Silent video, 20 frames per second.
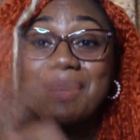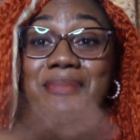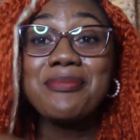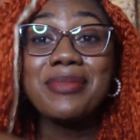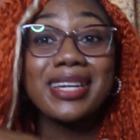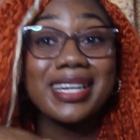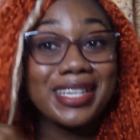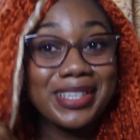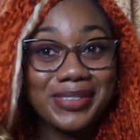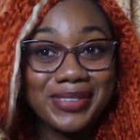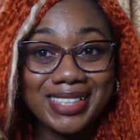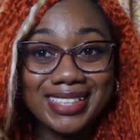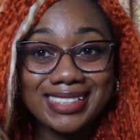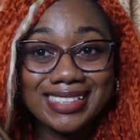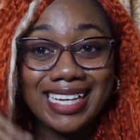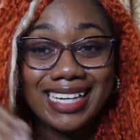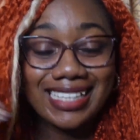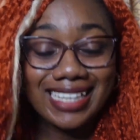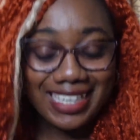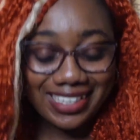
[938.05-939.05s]
But anyways,
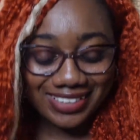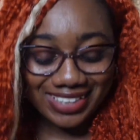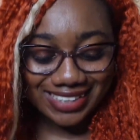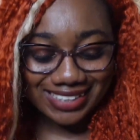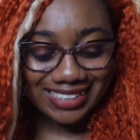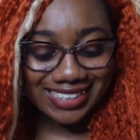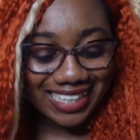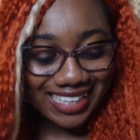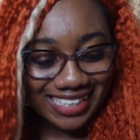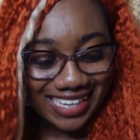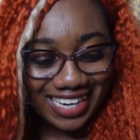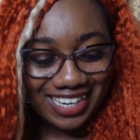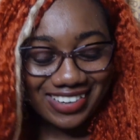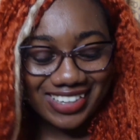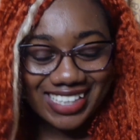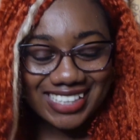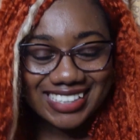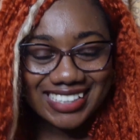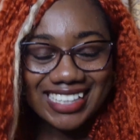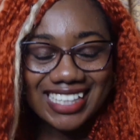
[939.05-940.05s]
I
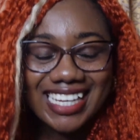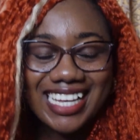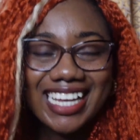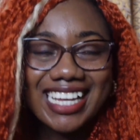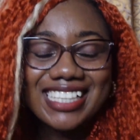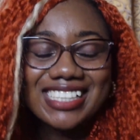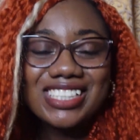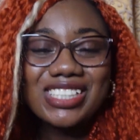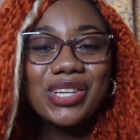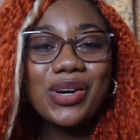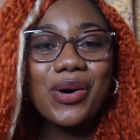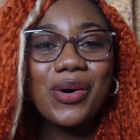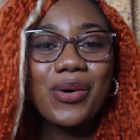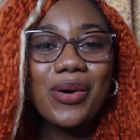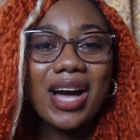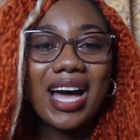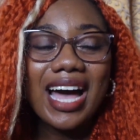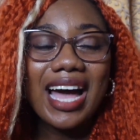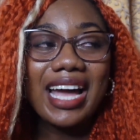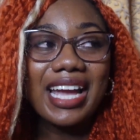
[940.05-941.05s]
digress.
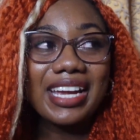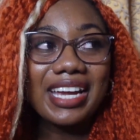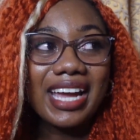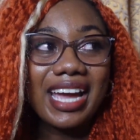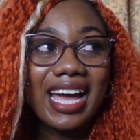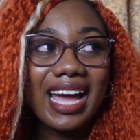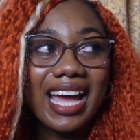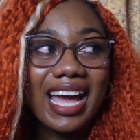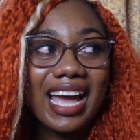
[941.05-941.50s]
So I